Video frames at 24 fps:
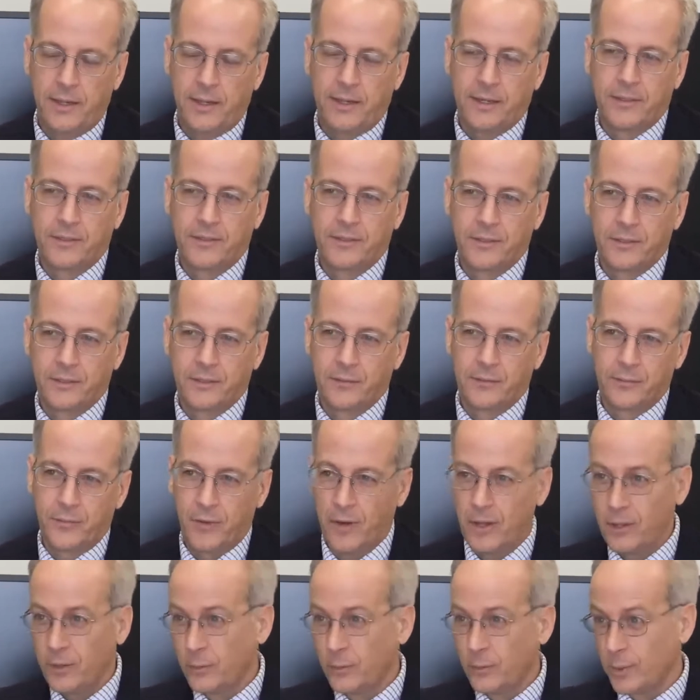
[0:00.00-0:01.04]
And
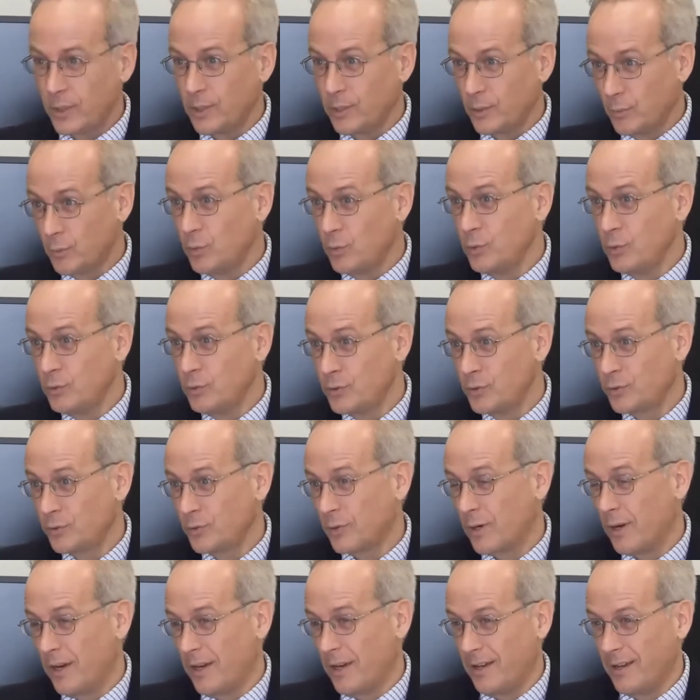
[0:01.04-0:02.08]
following the WOOS
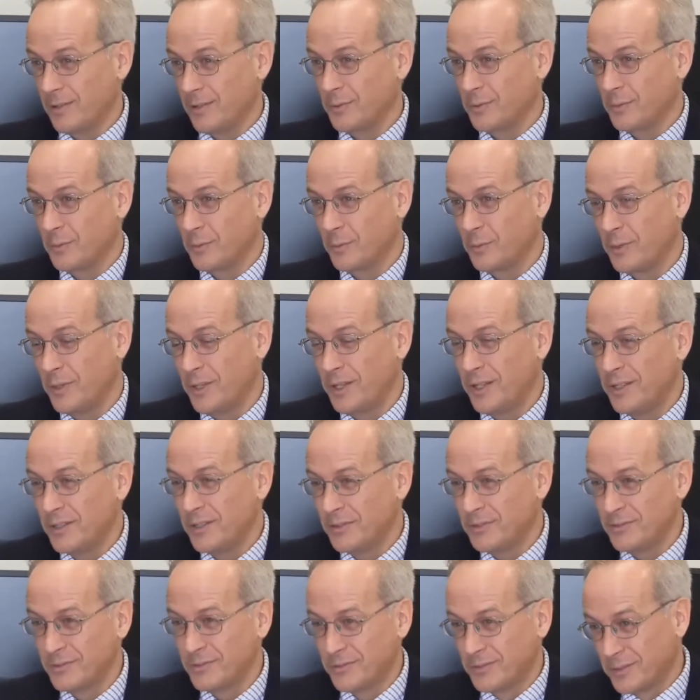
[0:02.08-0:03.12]
trial, we
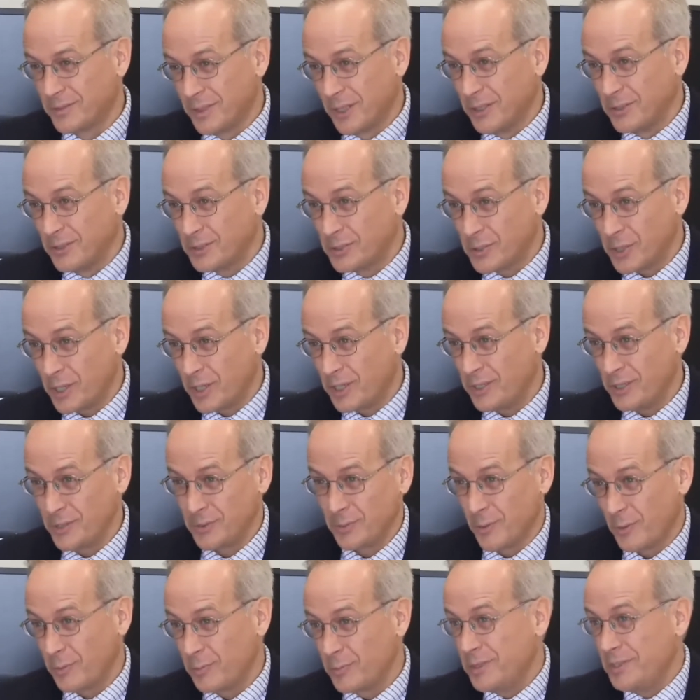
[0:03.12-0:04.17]
have done
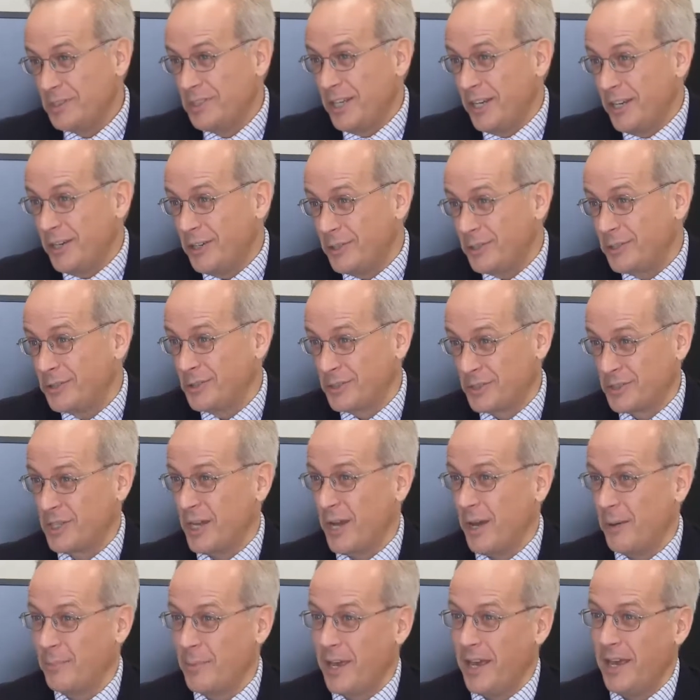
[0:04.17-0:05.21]
studies where we dare to
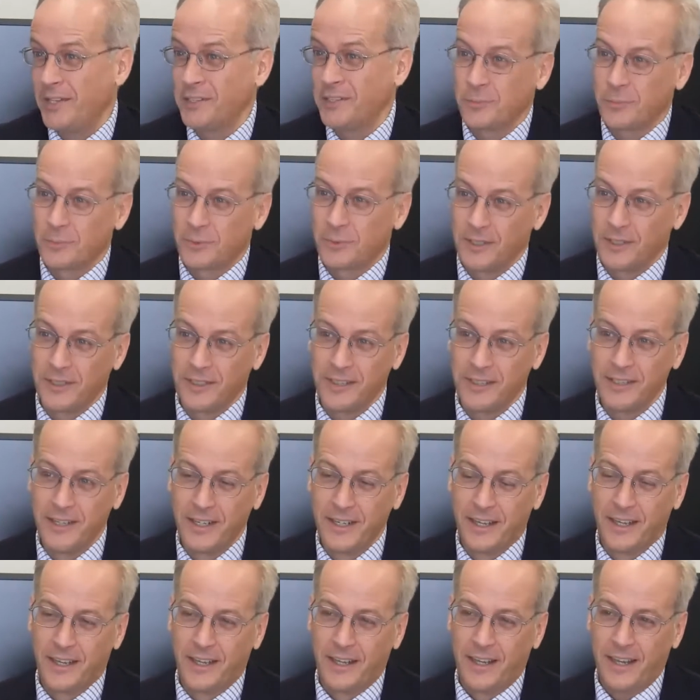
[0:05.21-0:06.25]
stop aspirin,
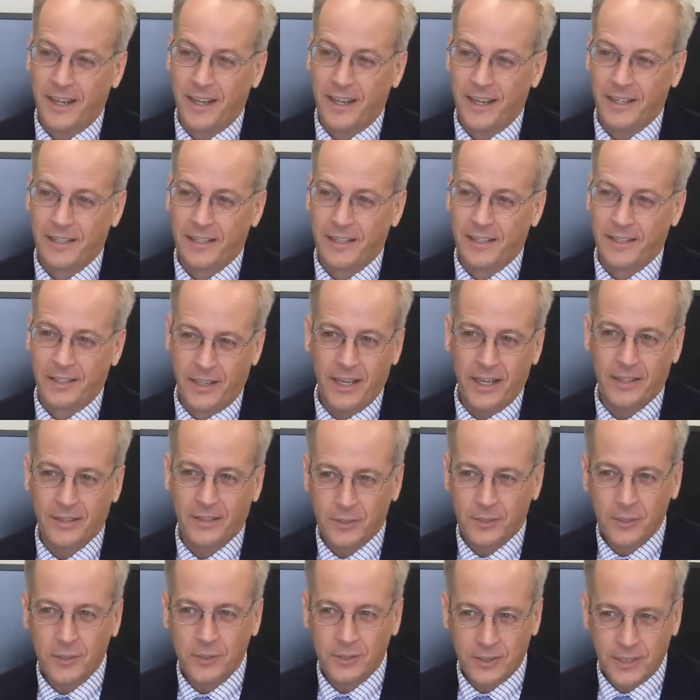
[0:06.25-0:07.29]
and
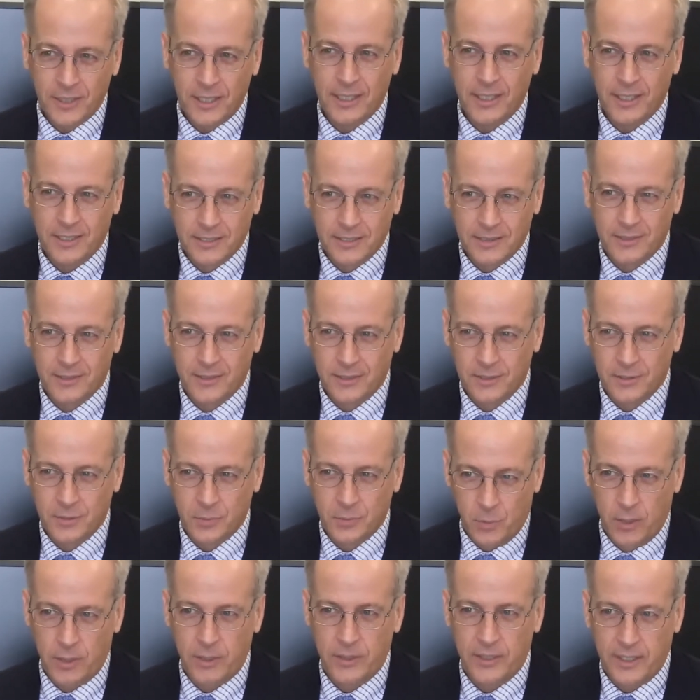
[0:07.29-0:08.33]
that looks like it's a
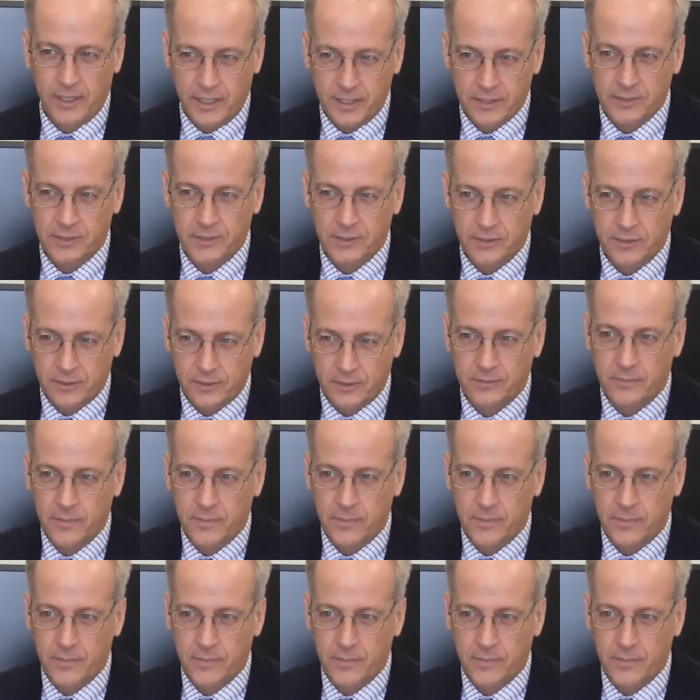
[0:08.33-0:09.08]
smart answer.